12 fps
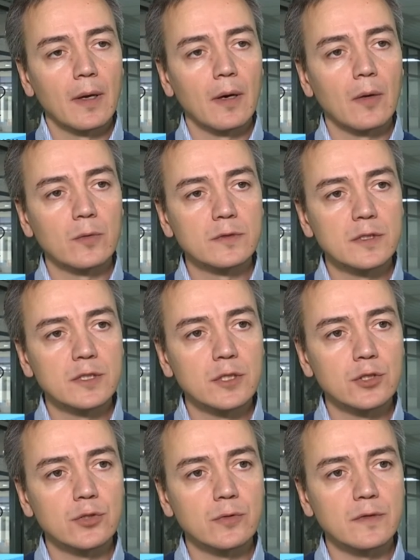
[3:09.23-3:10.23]
on this
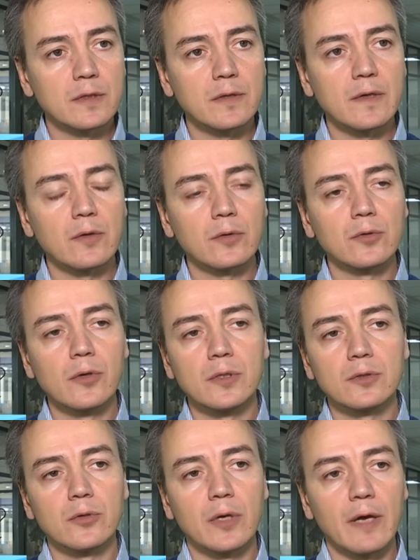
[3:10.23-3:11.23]
issue, that they're not
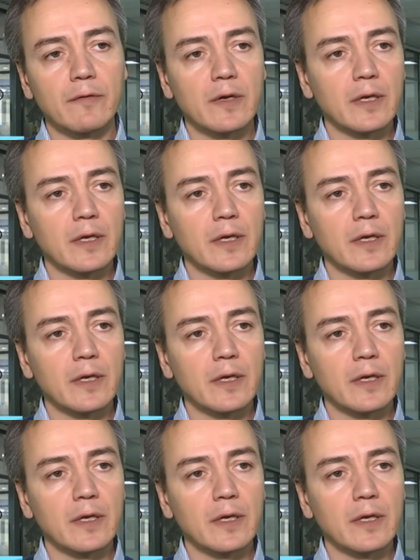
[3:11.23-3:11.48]
going to have